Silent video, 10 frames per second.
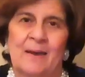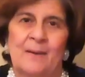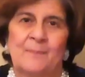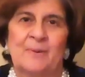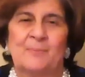
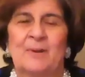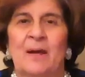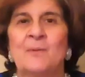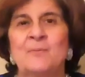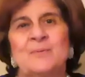But when
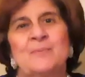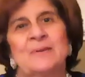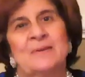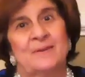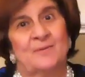I was
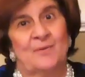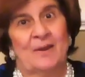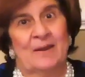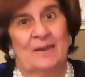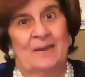with
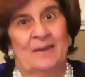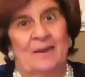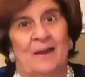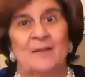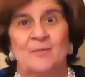
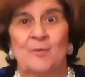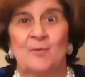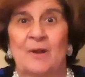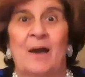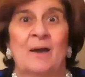Disraeli, I
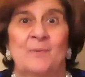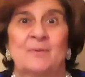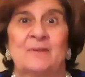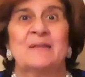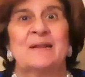thought I
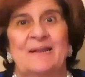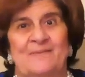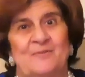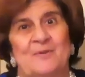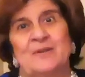was the
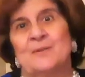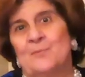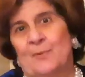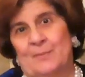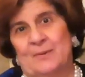cleverest
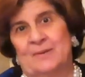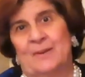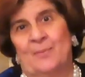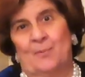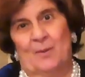woman
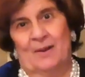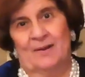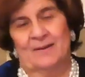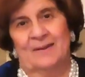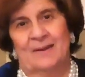in the
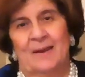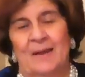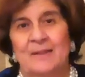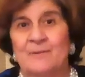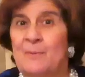world.
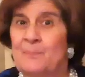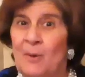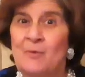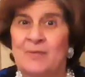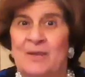They were
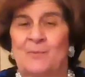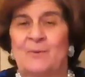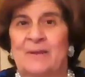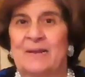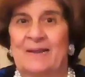both
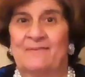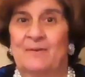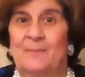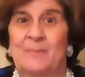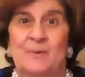equally
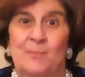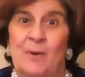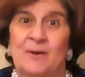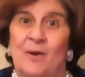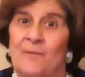clever, but
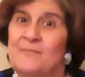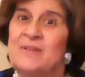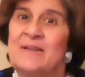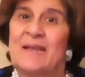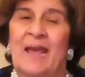one
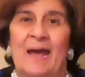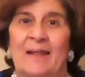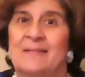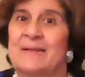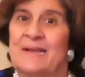obviously
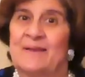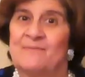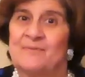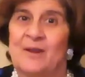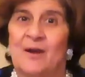had the
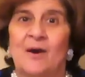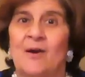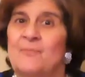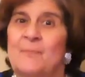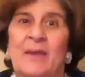gift
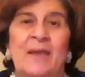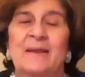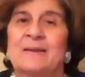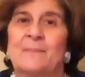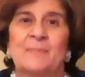of
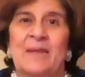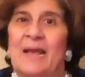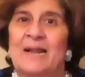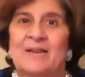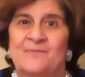making somebody
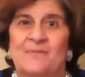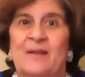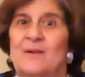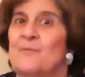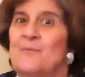else
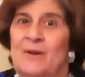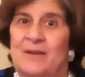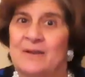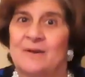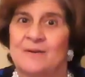feel
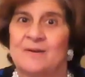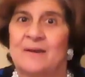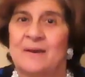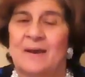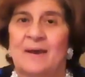really good.
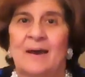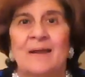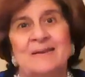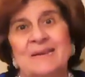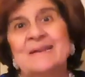
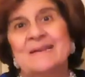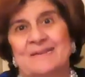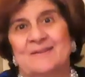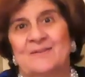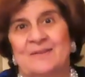And
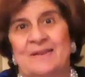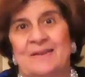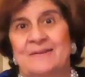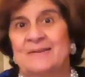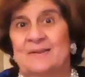needless to
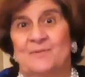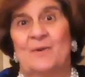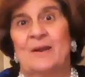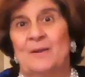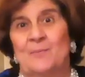say,
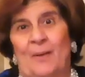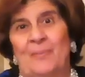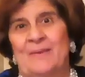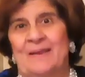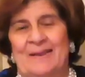Disraeli
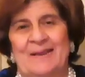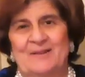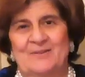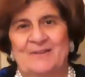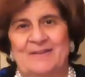won the
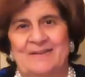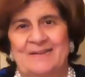election.